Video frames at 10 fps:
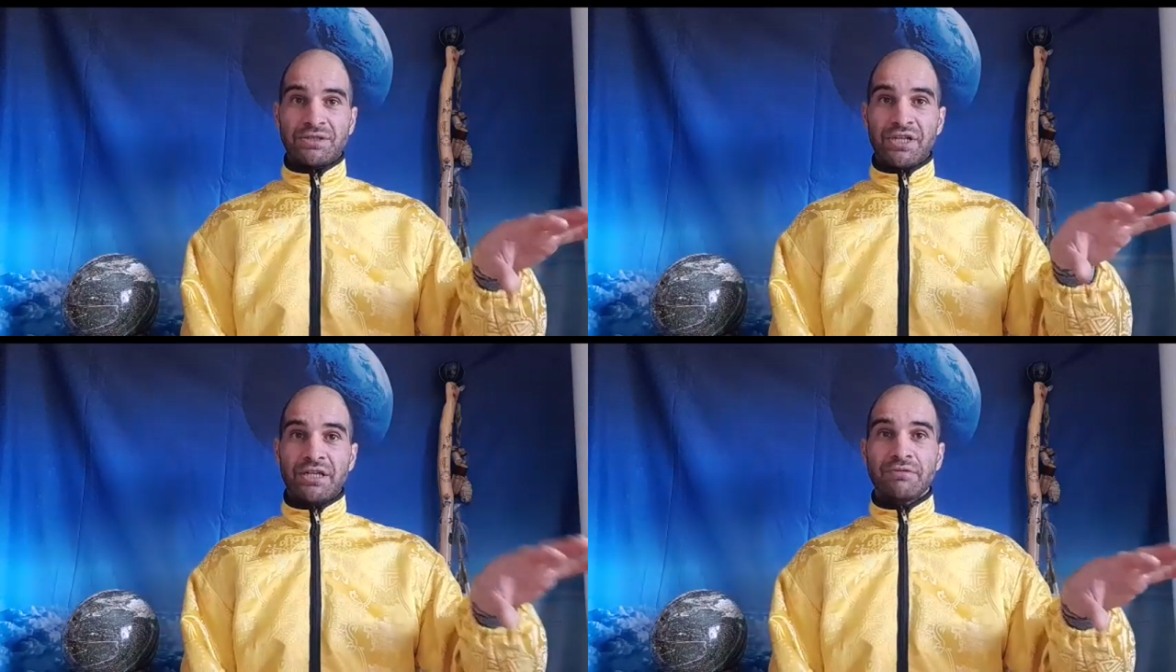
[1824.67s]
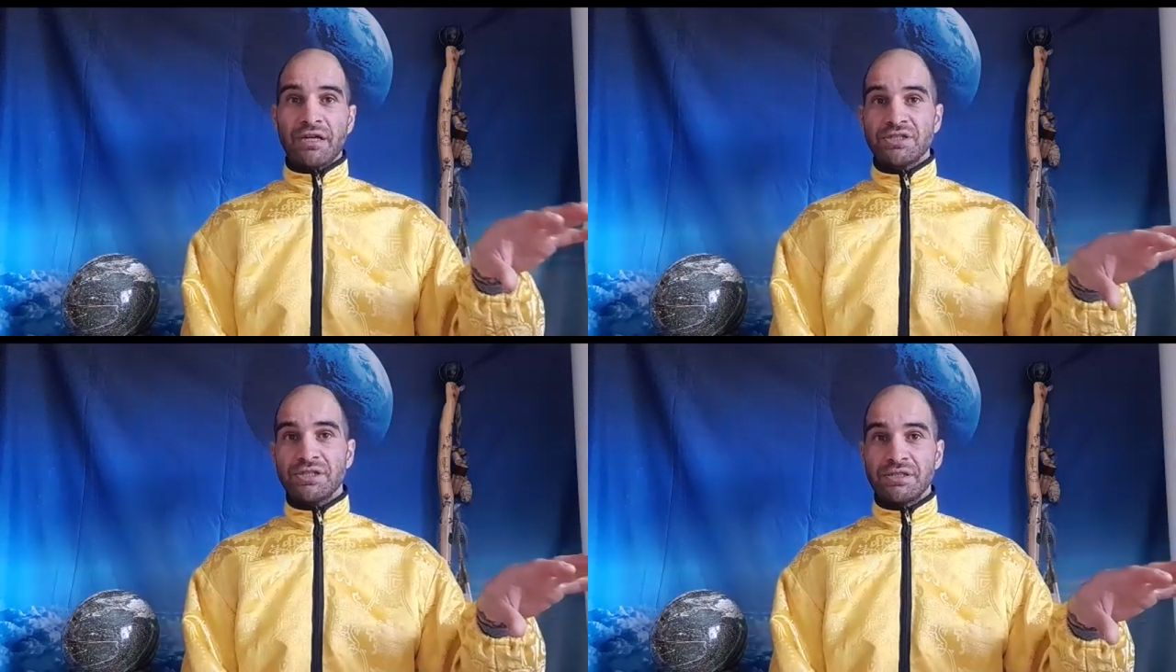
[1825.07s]

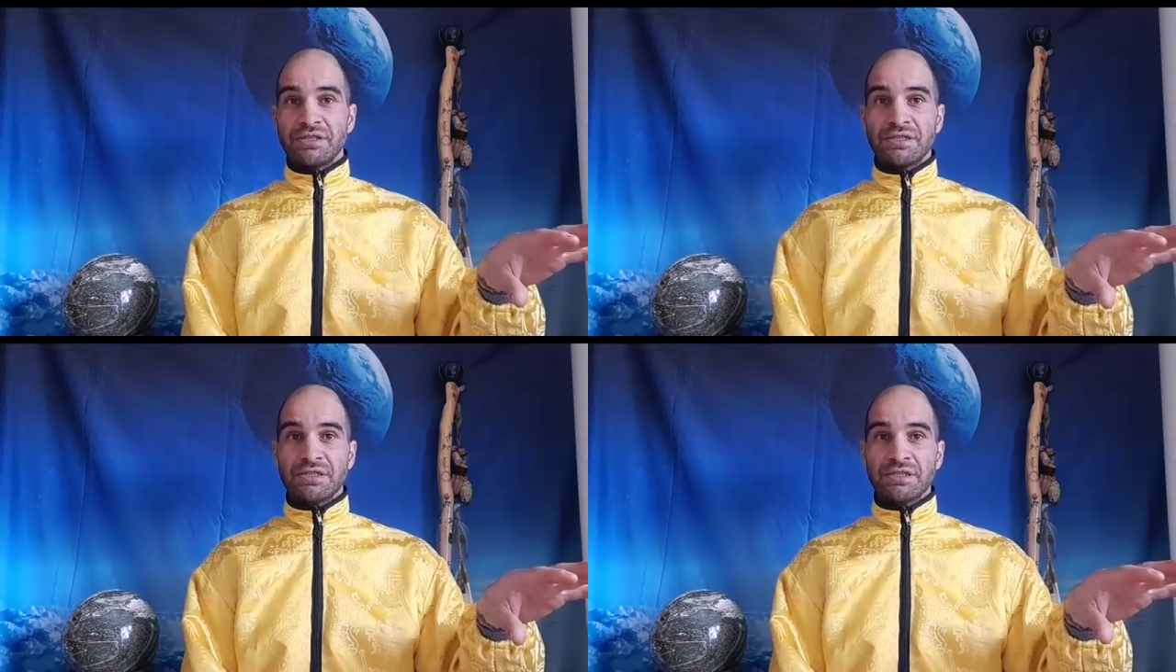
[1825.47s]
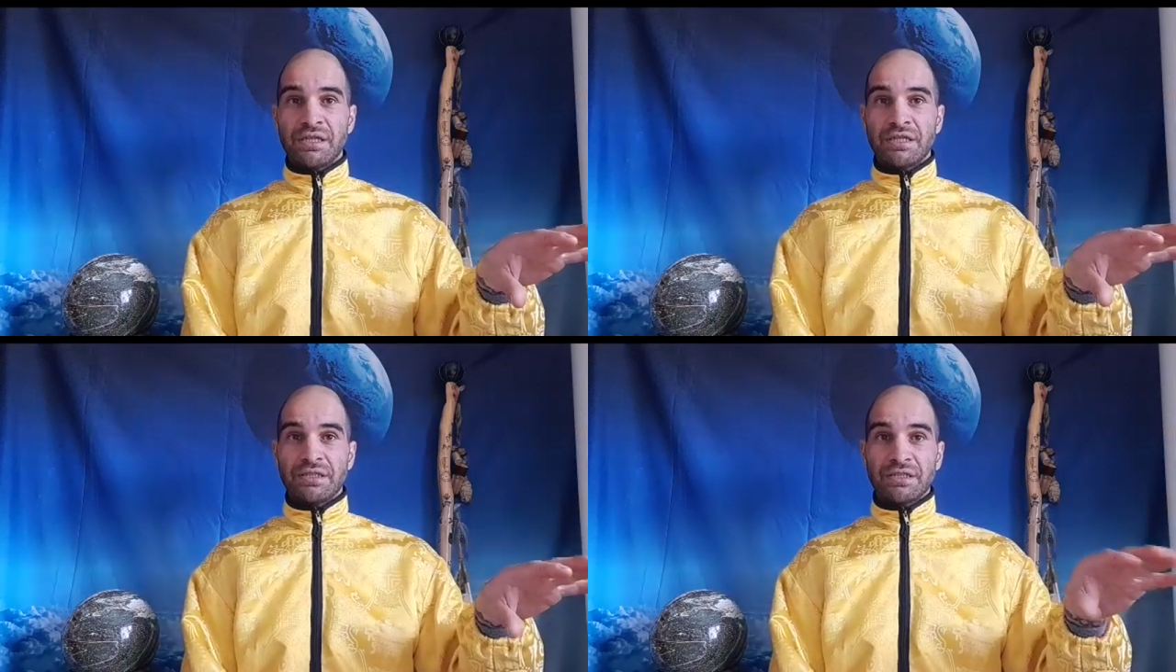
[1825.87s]
generations
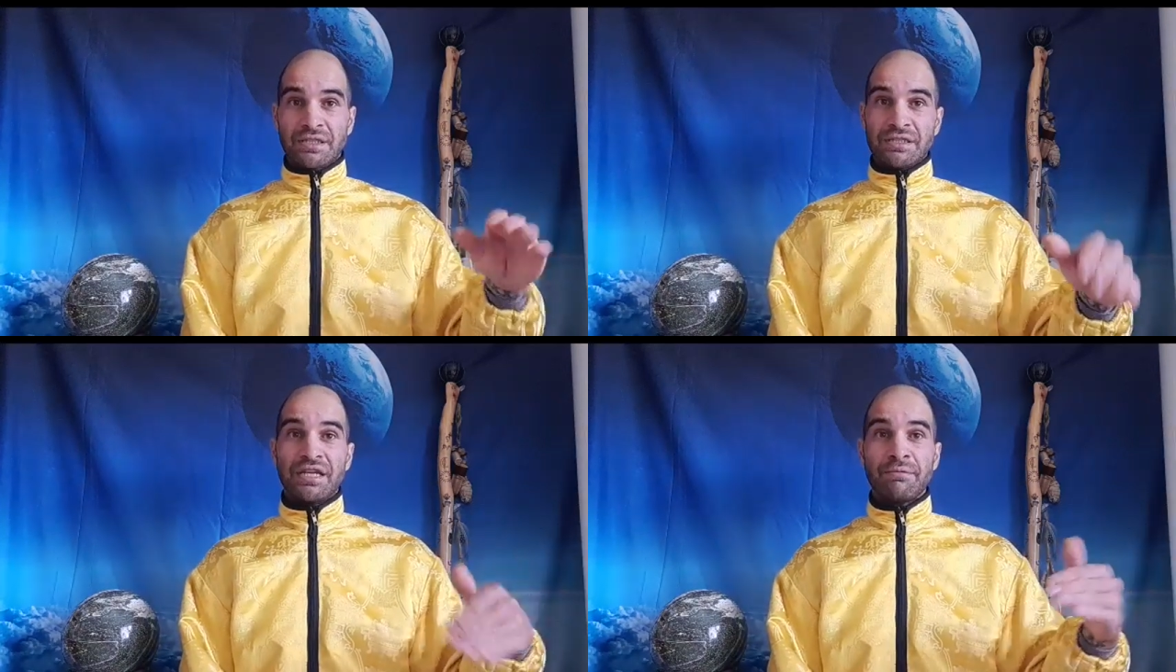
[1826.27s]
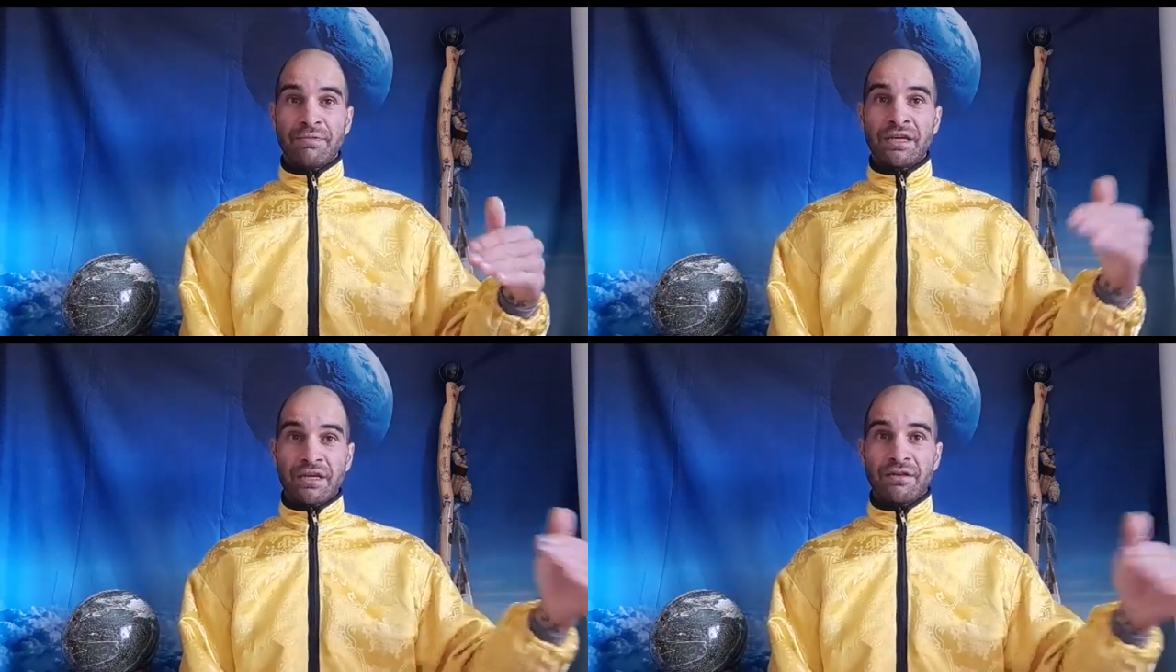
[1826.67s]
and condemn
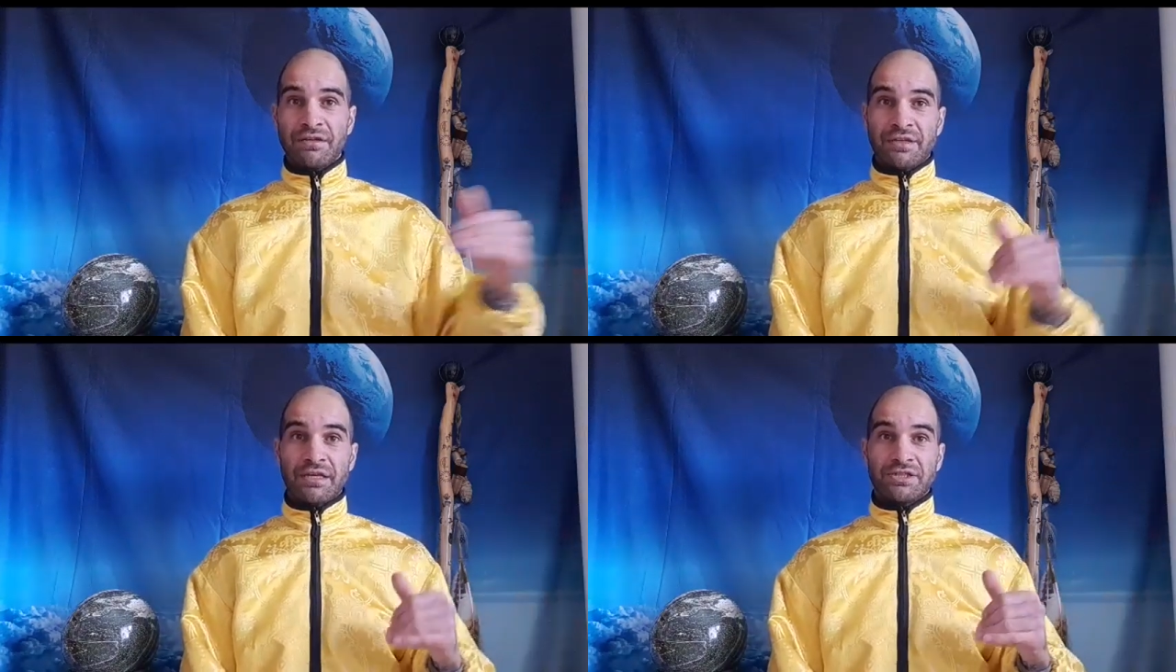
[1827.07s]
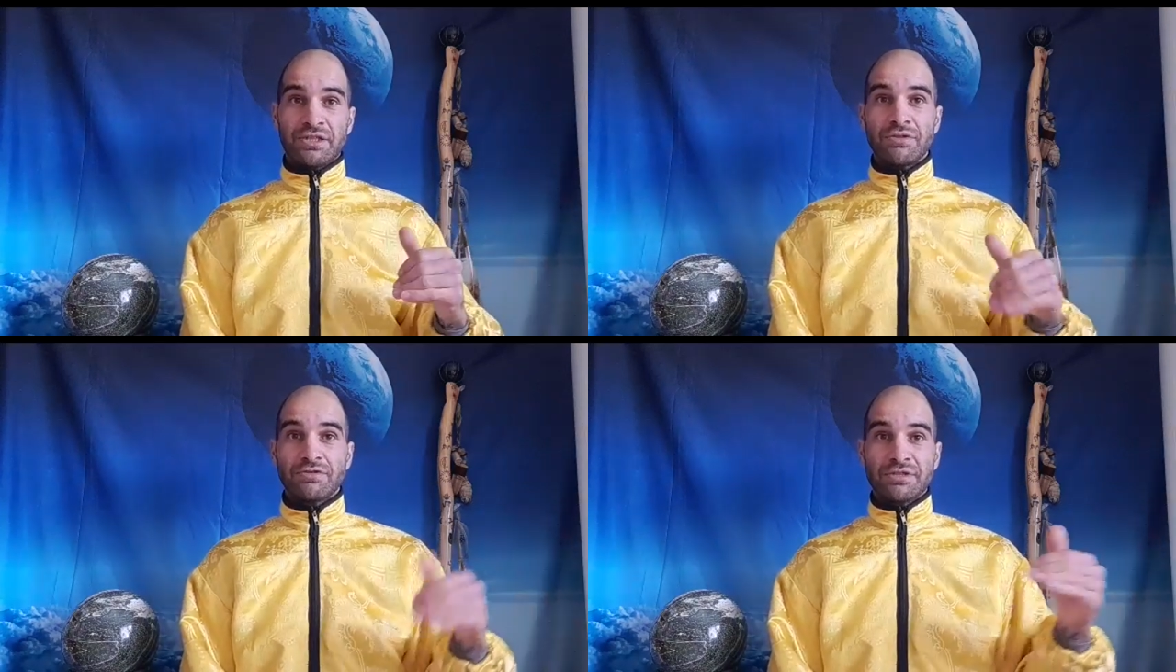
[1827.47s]
their
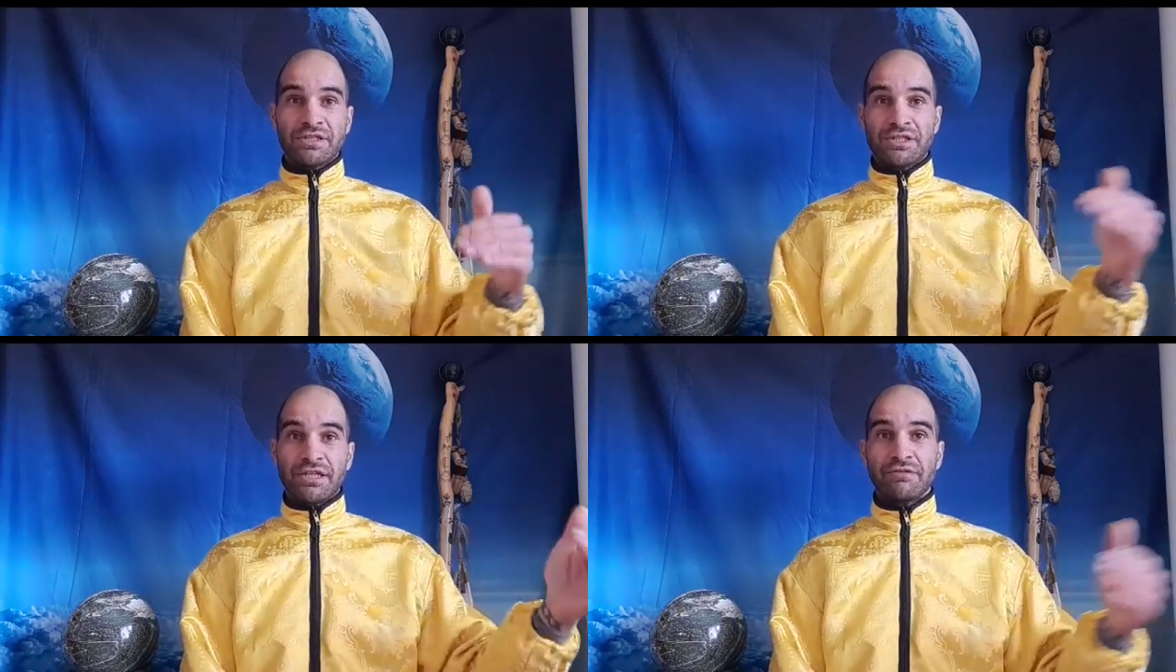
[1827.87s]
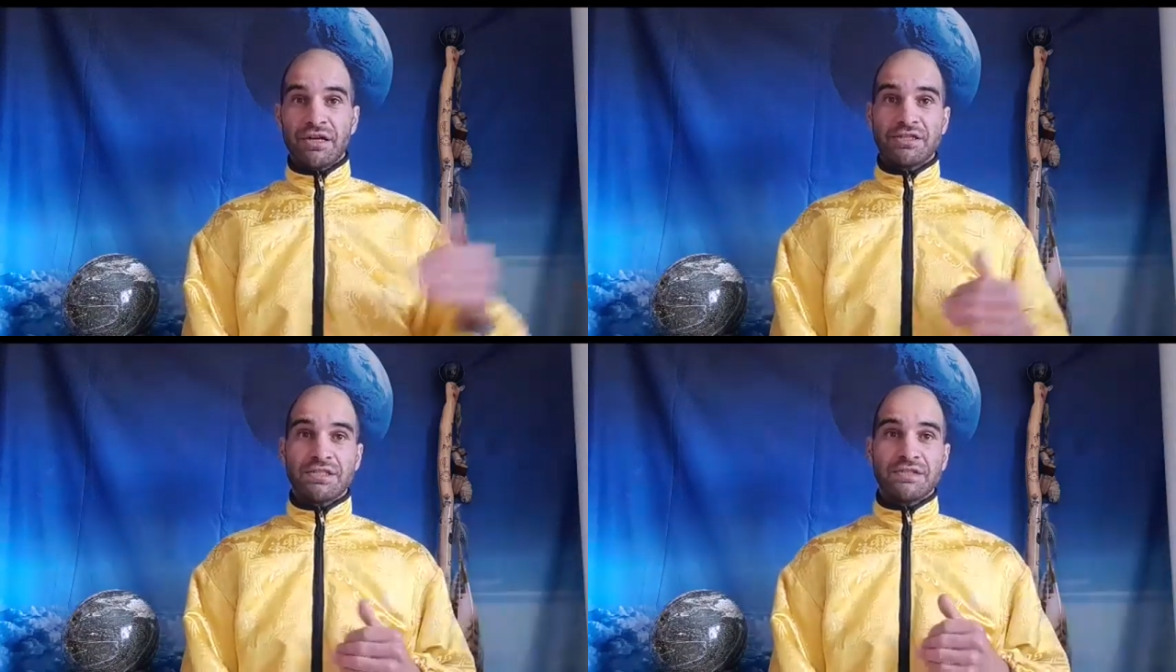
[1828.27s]
children to
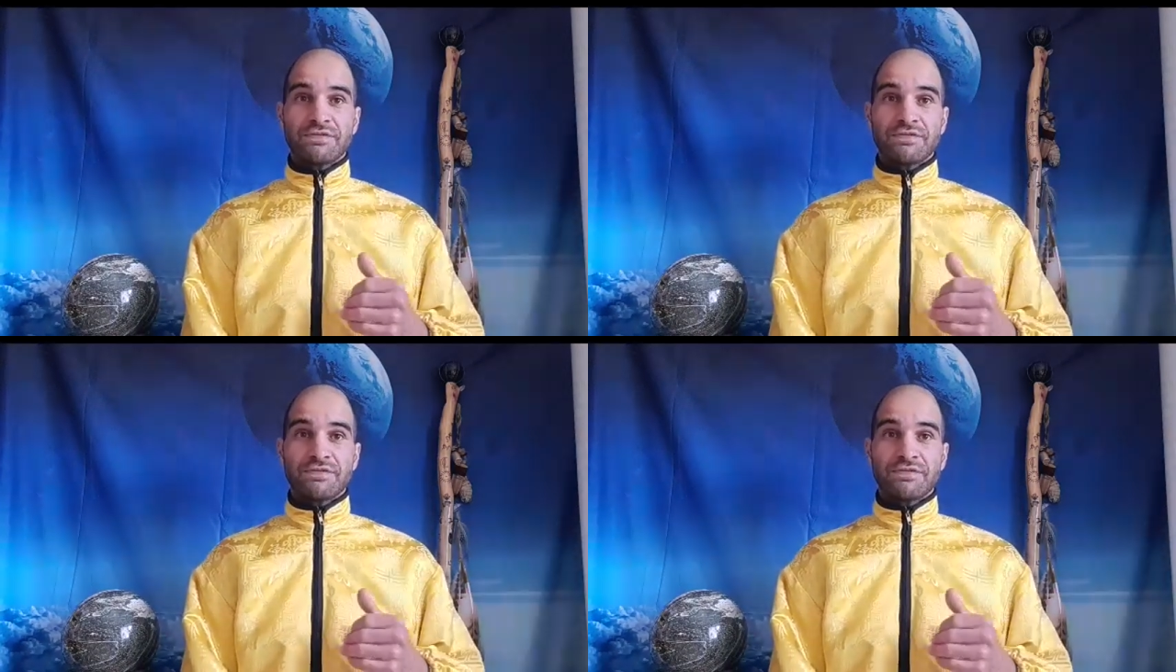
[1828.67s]
generations of